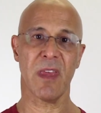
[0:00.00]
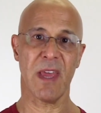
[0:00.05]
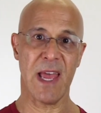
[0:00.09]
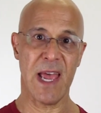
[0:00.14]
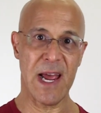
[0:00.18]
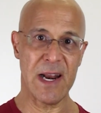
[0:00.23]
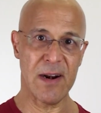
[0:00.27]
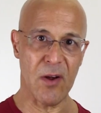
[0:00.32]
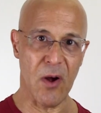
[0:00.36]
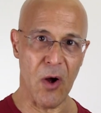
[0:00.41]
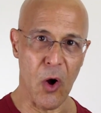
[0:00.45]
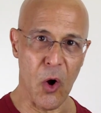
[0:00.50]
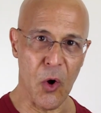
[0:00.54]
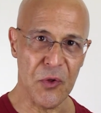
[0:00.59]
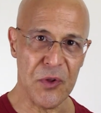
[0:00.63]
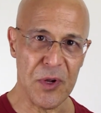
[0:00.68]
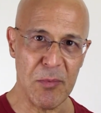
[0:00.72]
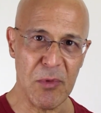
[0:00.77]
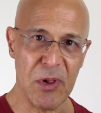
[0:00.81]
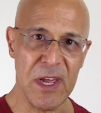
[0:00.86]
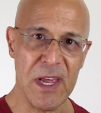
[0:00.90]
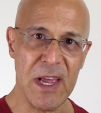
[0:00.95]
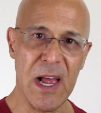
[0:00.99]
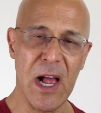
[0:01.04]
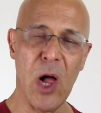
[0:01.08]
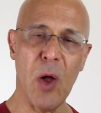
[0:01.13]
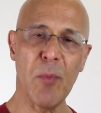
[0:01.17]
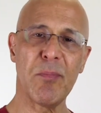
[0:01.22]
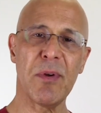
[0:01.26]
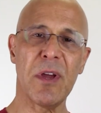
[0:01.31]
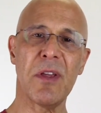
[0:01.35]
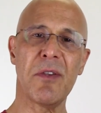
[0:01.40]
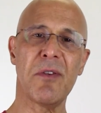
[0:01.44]
and ultimately
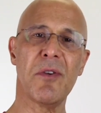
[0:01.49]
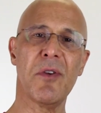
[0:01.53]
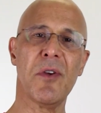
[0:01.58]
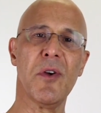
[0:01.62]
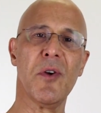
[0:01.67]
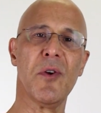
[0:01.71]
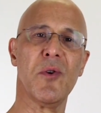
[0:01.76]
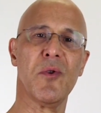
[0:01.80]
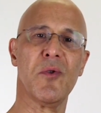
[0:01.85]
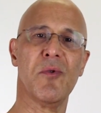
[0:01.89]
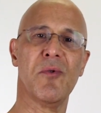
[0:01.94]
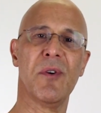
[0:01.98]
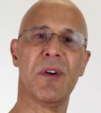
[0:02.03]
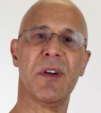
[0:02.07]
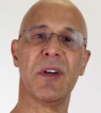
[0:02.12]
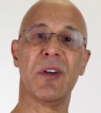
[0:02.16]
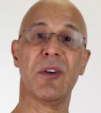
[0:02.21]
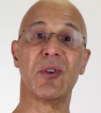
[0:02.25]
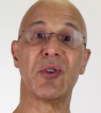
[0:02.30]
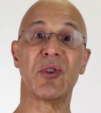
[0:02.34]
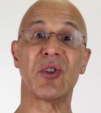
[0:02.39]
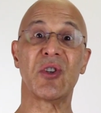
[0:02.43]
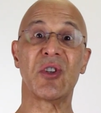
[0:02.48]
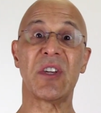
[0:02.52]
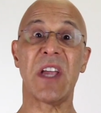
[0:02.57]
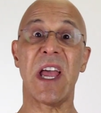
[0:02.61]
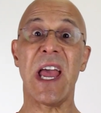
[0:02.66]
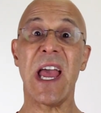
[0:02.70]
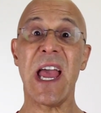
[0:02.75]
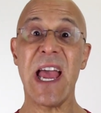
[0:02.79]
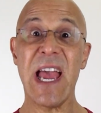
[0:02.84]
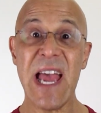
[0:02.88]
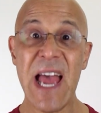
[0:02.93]
helping you
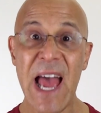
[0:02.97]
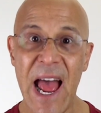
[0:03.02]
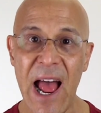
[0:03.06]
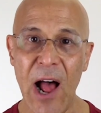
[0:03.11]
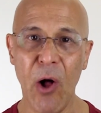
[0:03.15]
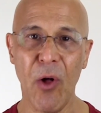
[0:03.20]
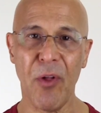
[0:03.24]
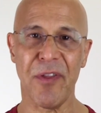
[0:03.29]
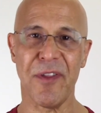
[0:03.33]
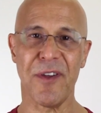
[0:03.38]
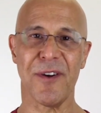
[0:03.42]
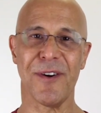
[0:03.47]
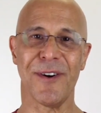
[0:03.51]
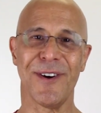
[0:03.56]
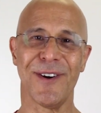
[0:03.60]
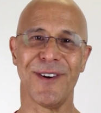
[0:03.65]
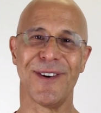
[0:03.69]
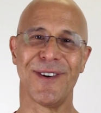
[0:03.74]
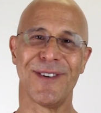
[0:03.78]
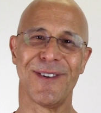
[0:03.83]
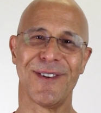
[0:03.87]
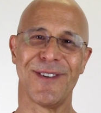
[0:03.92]
stay healthier.